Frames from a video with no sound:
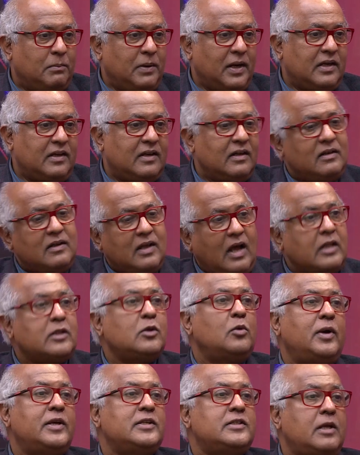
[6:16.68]
But
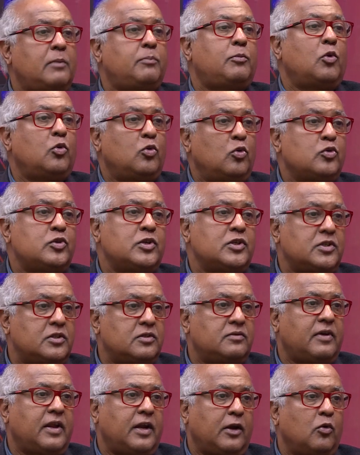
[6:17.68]
otherwise, their prognosis
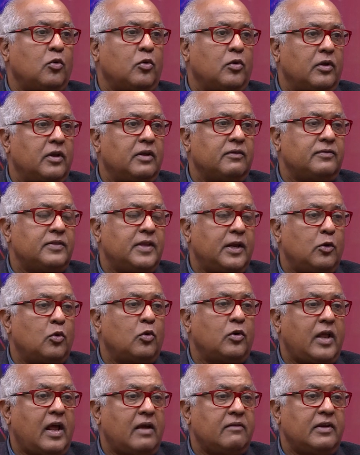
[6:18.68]
is very good. If they
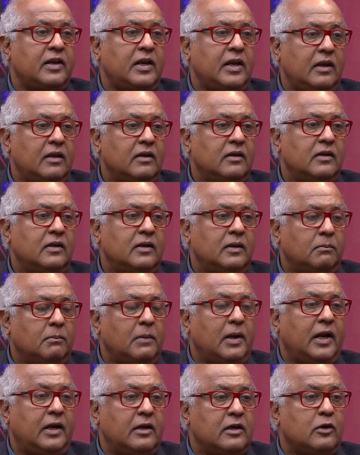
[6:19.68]
don't have any
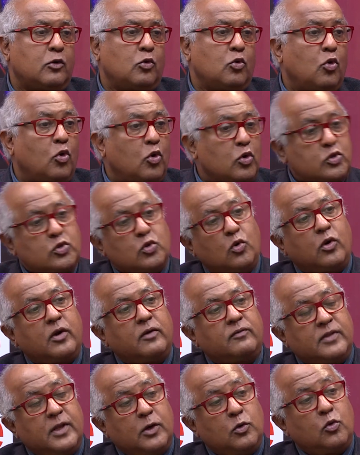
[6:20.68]
malignant course or
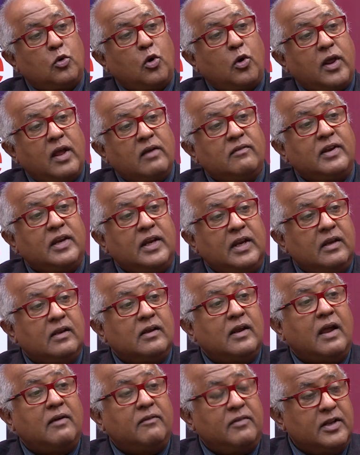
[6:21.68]
if they do not have any
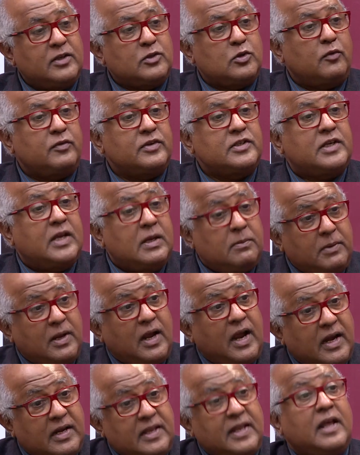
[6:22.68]
evidence of
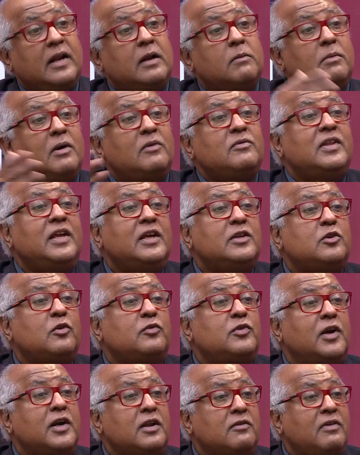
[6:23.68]
ischemia and they are above the age
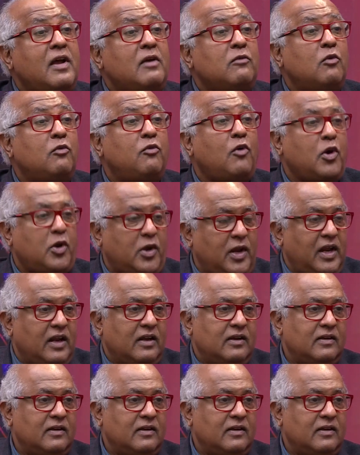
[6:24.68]
of 35 or 40.